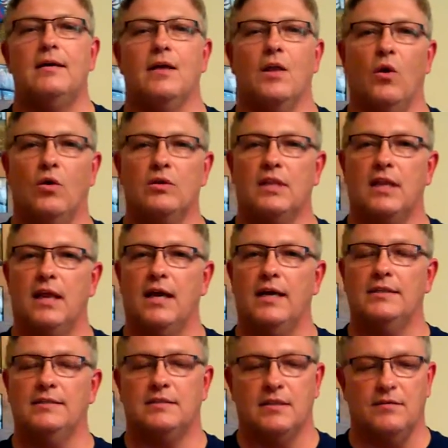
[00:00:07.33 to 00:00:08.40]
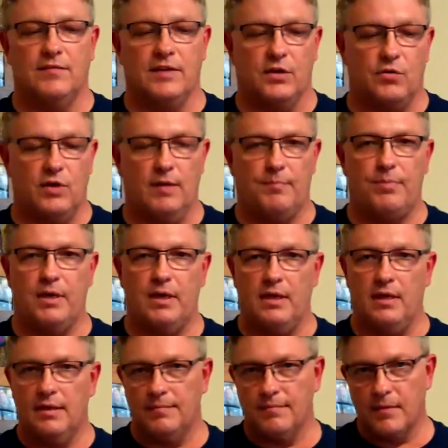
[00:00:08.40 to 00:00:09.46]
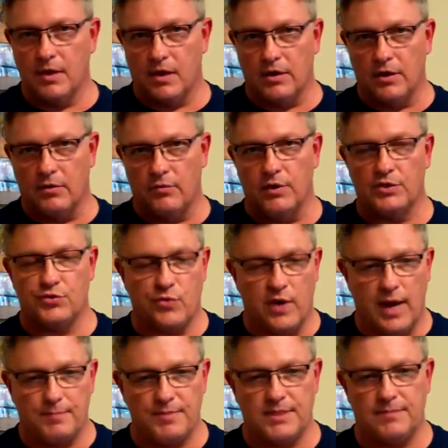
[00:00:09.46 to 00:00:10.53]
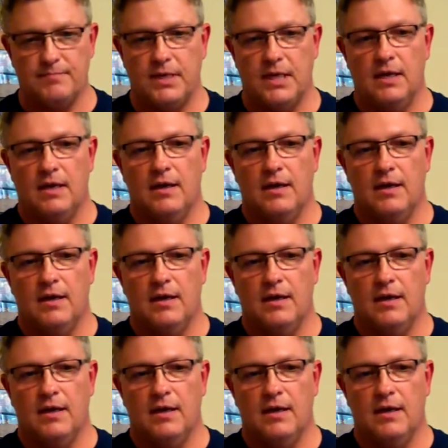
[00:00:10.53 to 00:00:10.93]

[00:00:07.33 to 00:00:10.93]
Along the lines of the grip are your wrist wraps.